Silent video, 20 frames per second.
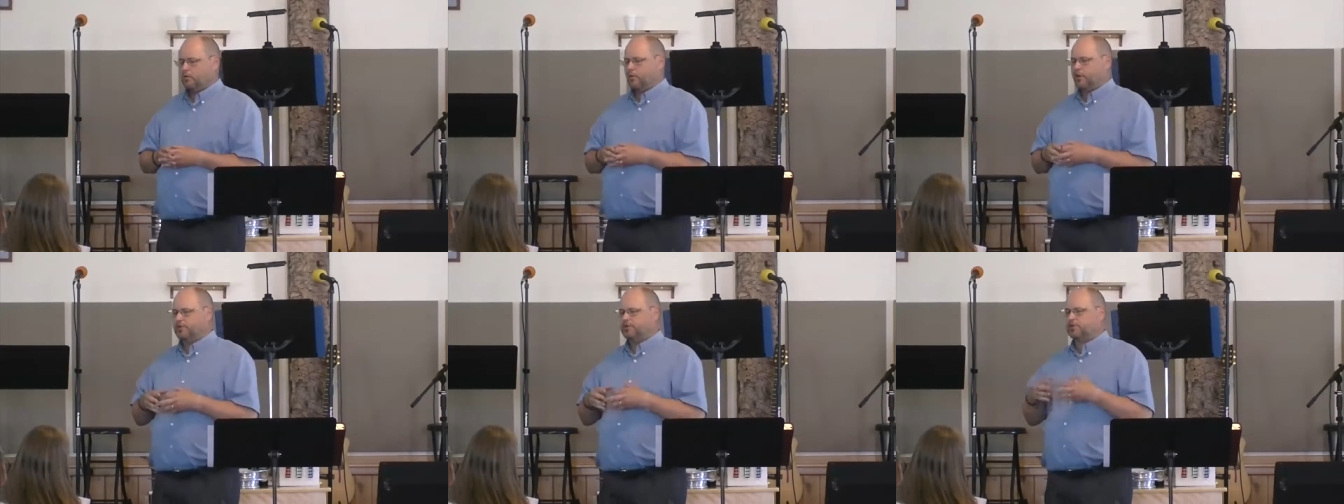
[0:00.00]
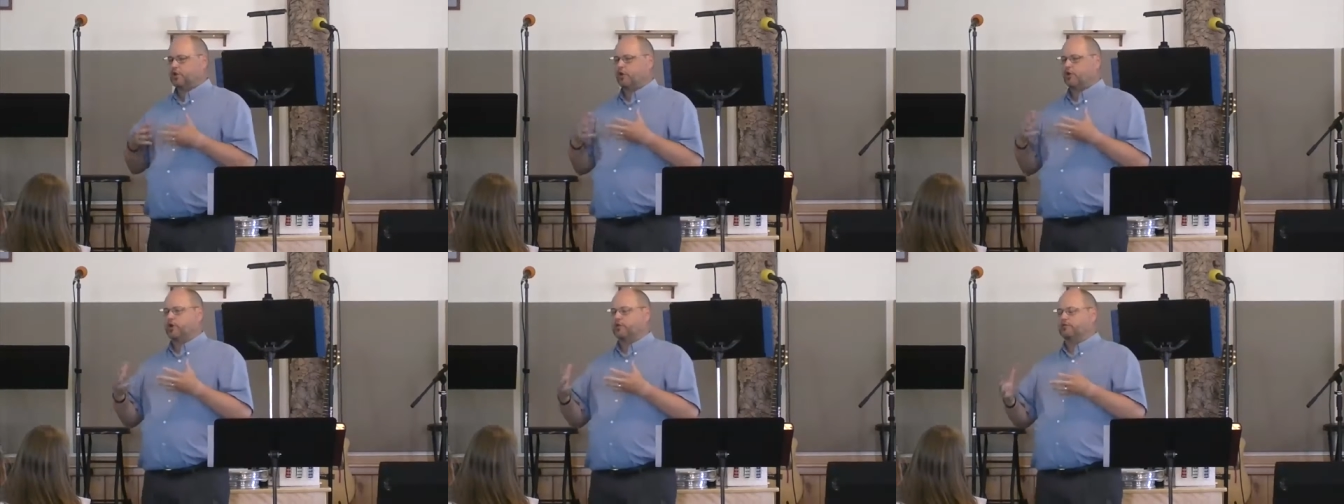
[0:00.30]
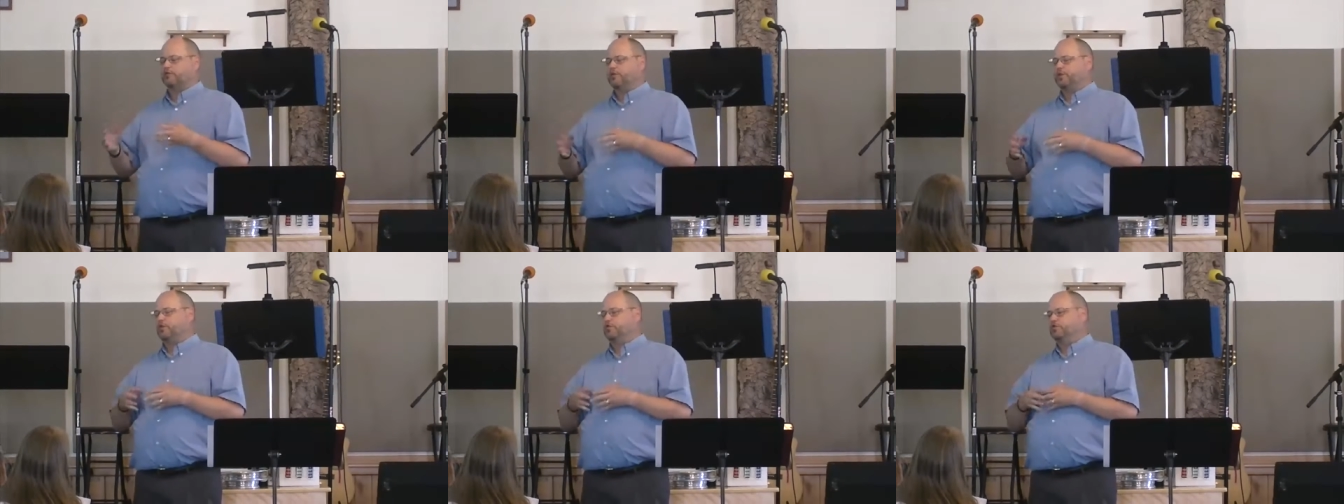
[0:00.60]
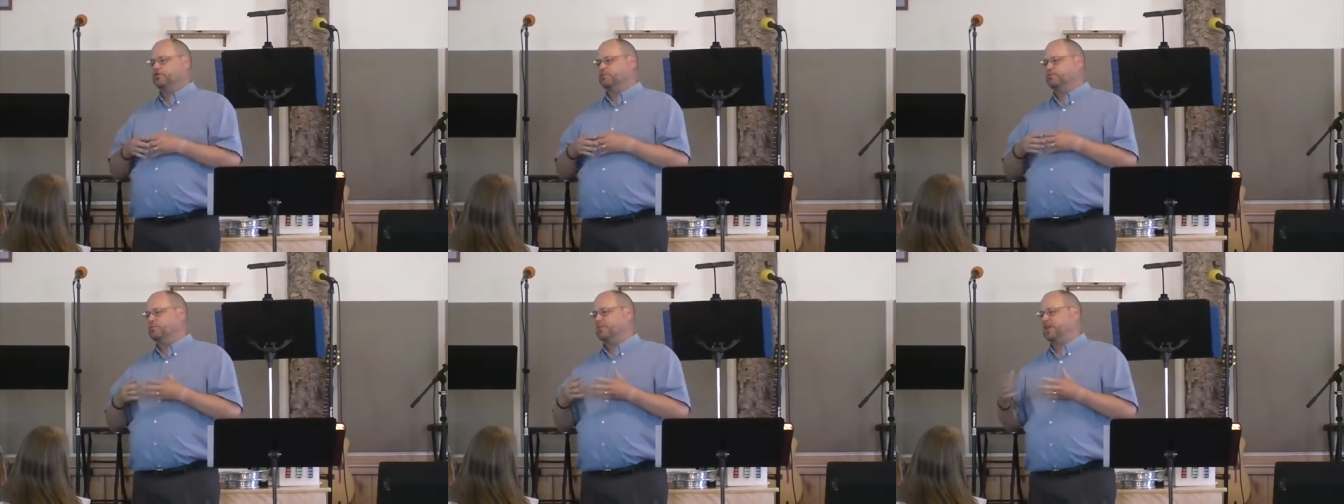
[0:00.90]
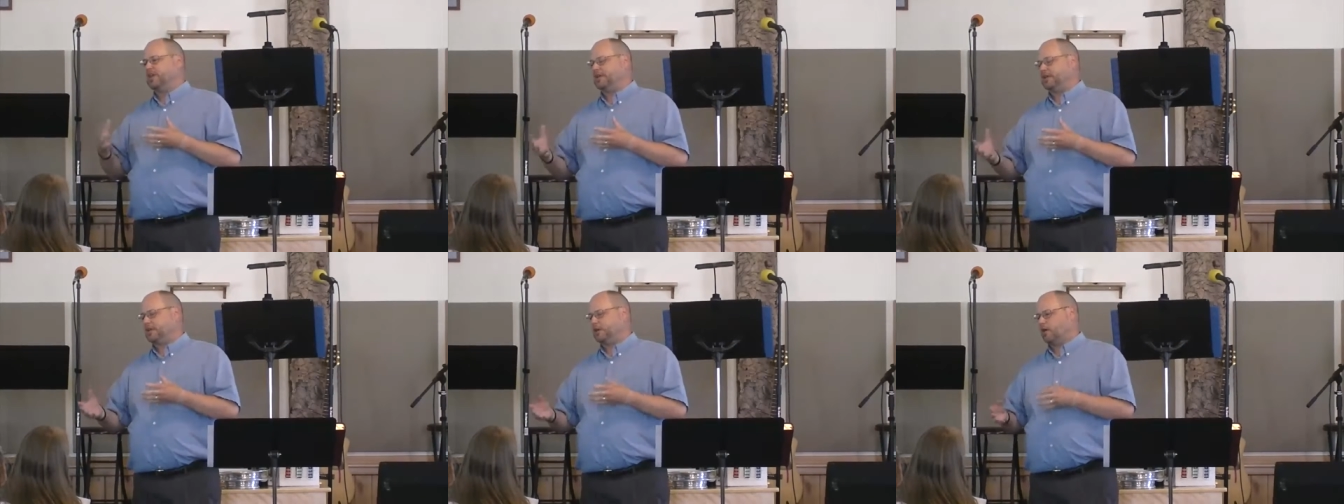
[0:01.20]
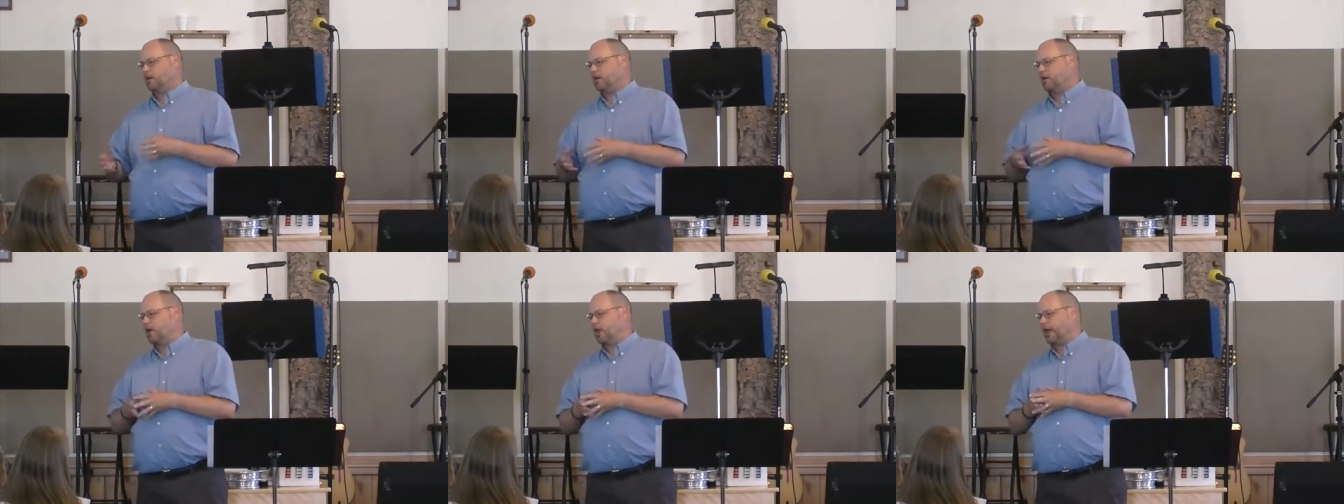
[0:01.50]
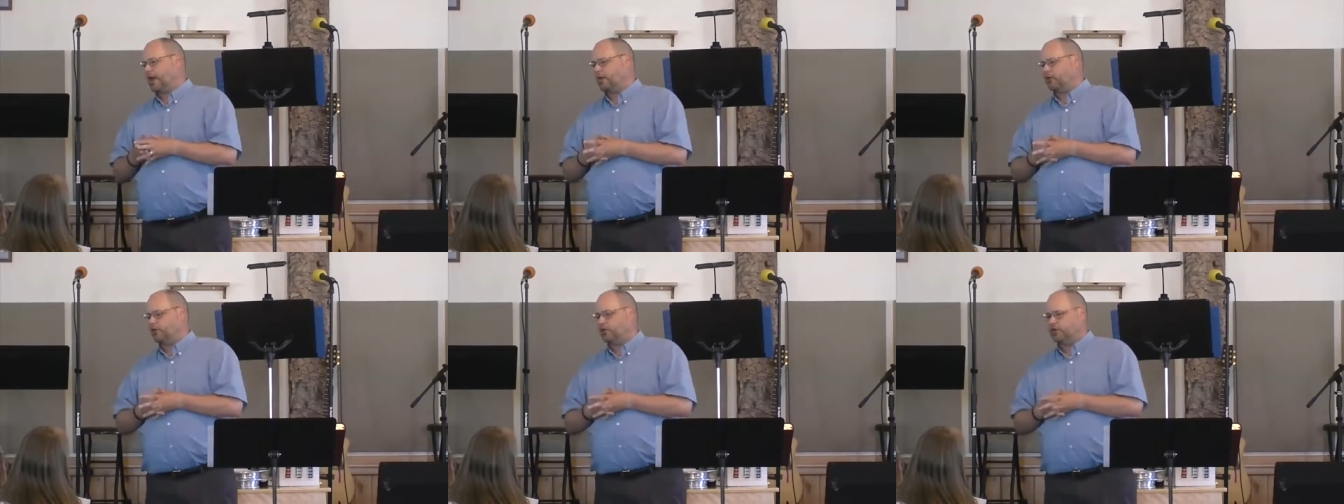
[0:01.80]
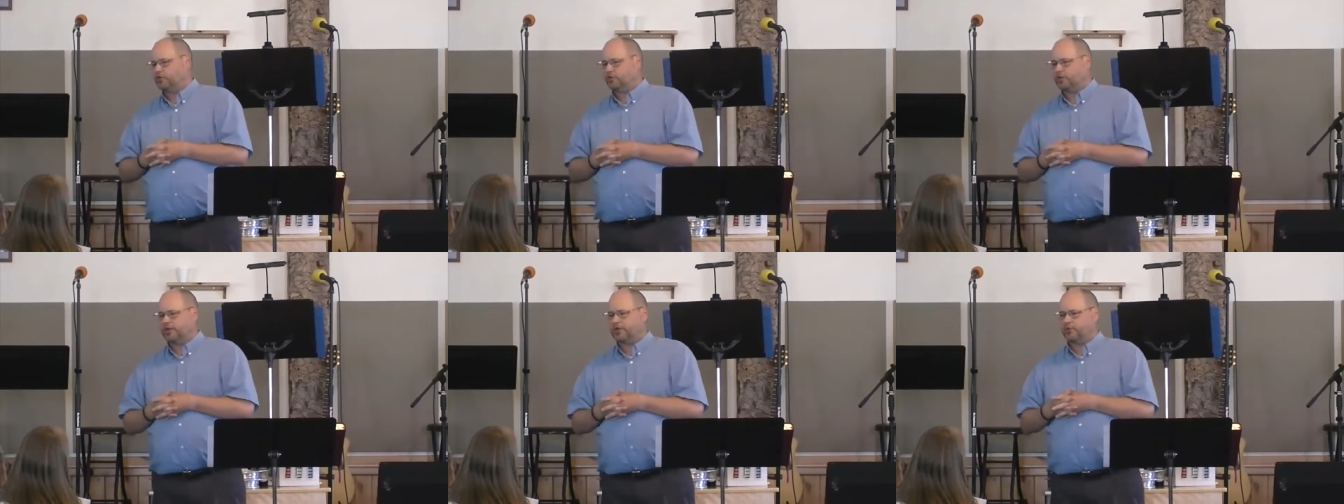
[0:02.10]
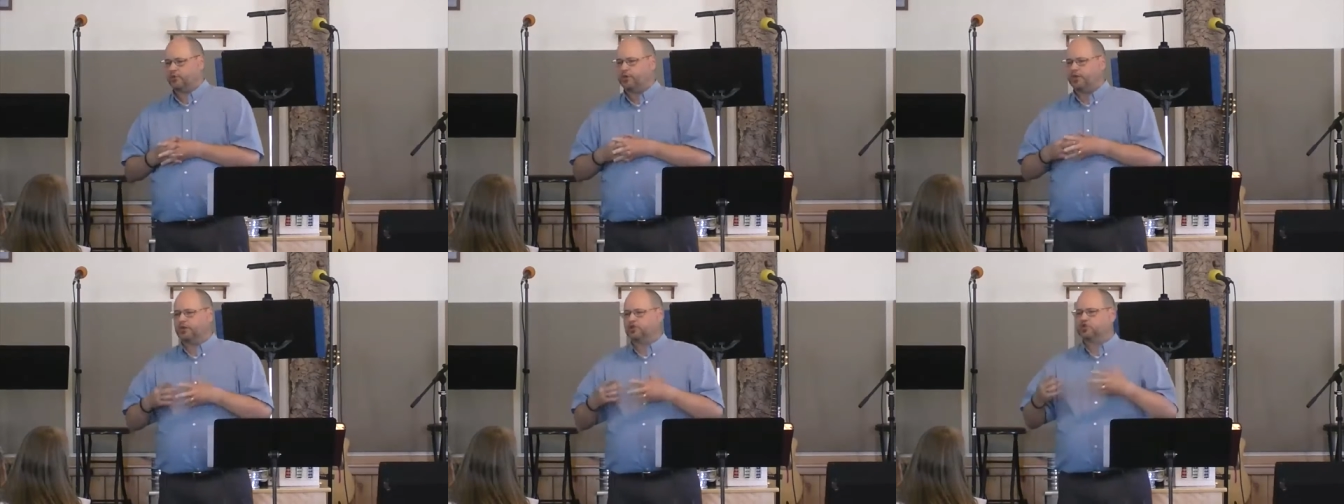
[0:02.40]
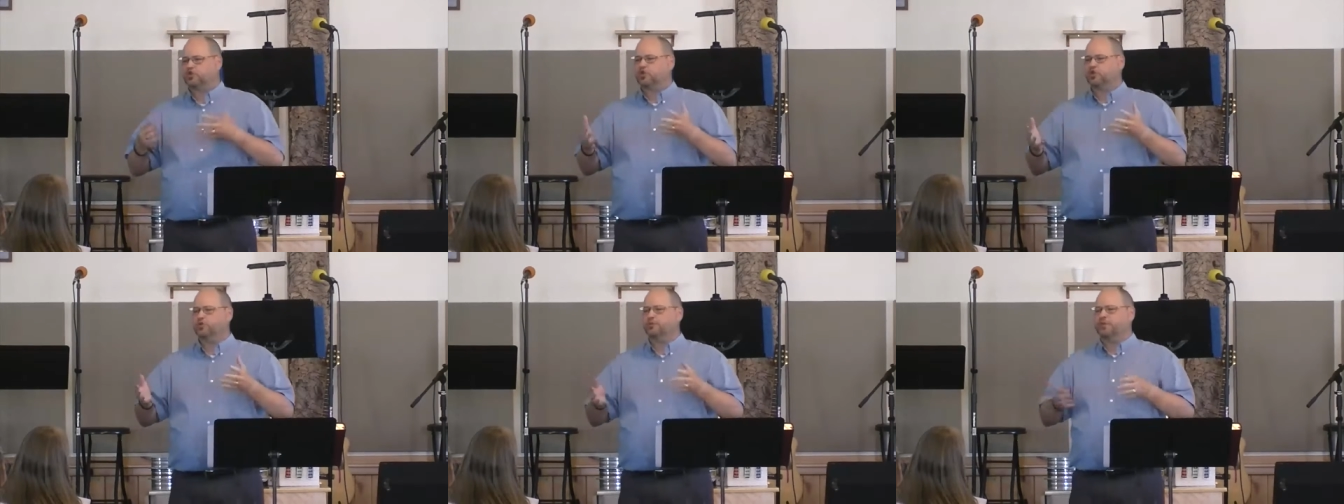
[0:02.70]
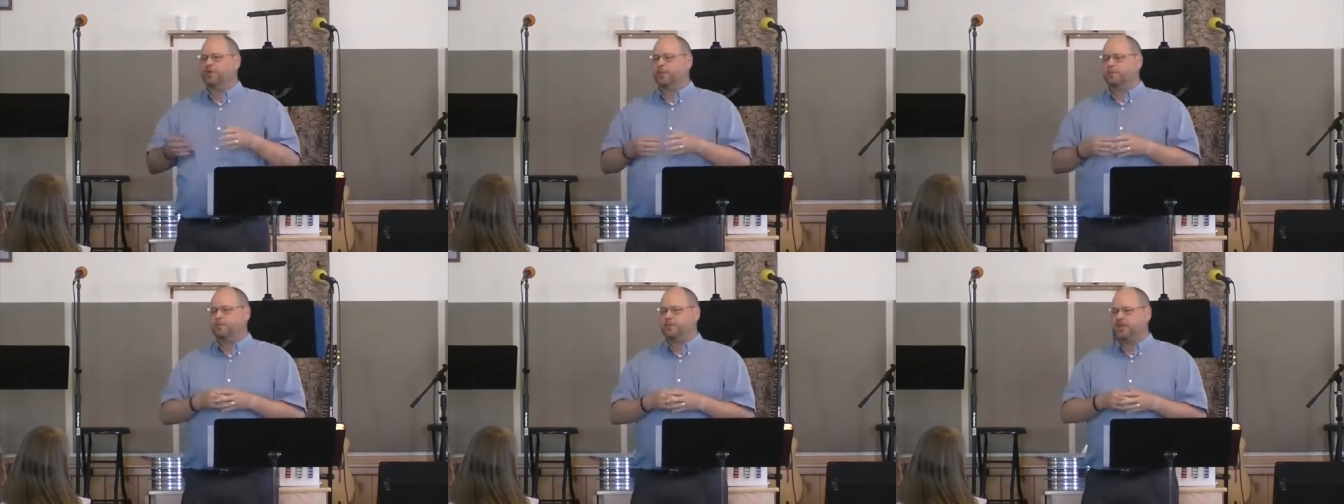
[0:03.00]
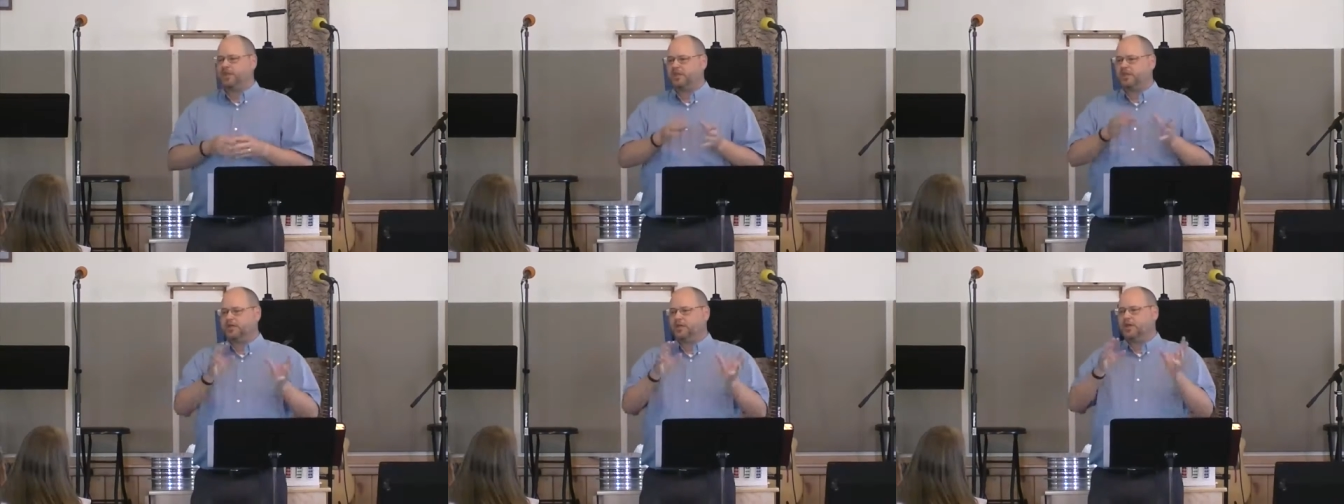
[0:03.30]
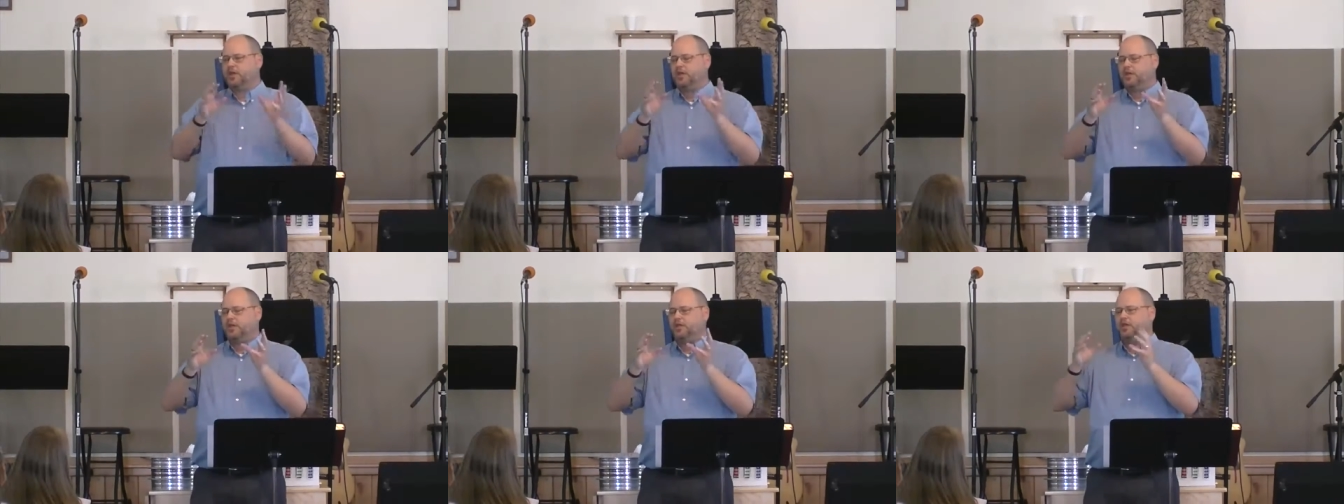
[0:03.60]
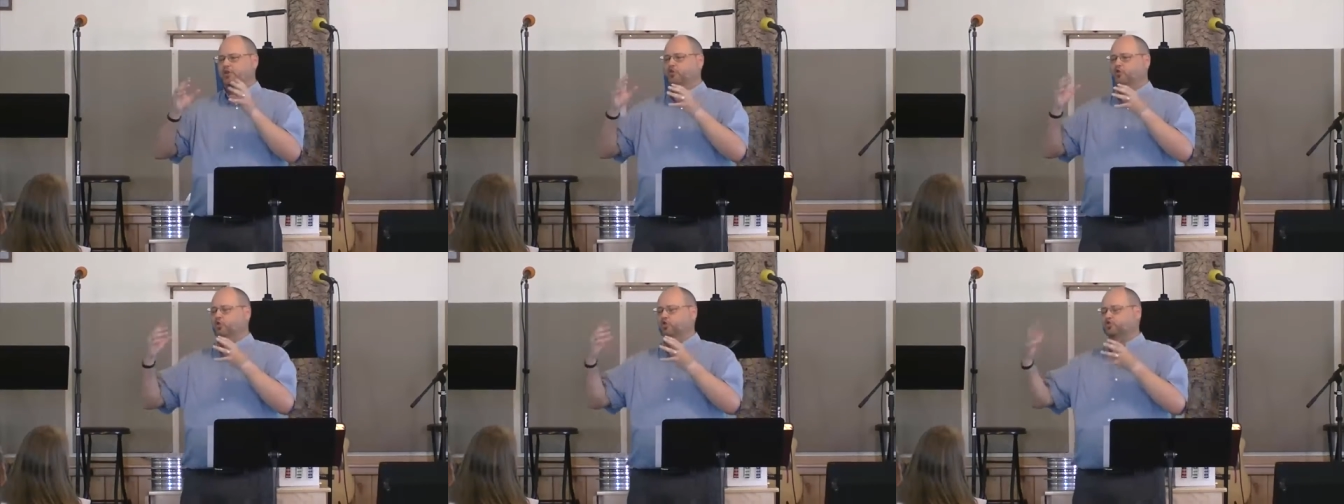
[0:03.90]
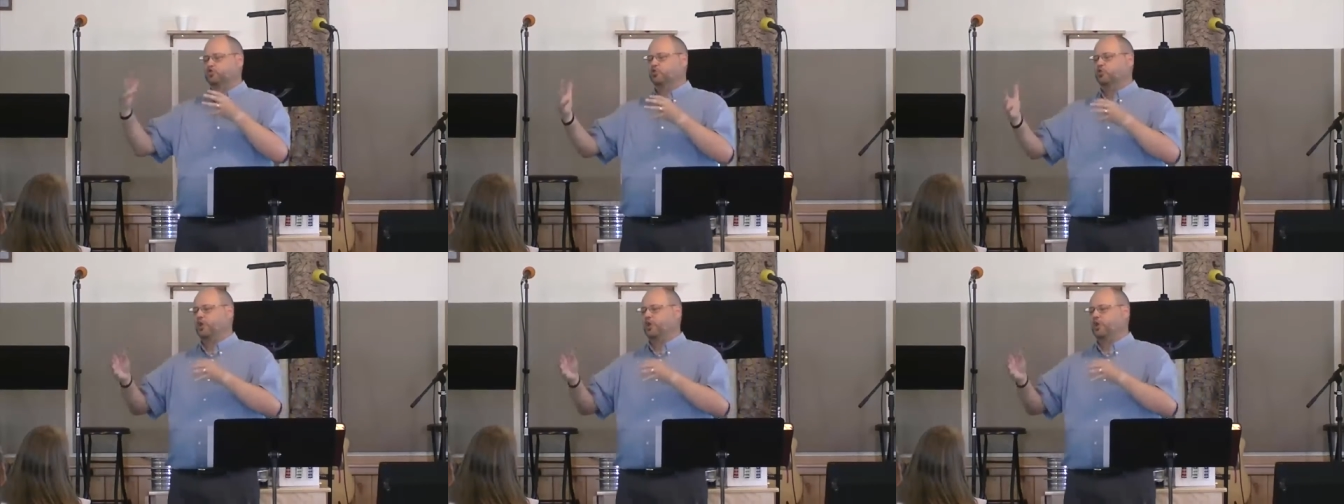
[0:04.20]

We so confuse meek in our language. We, we assume that meek equals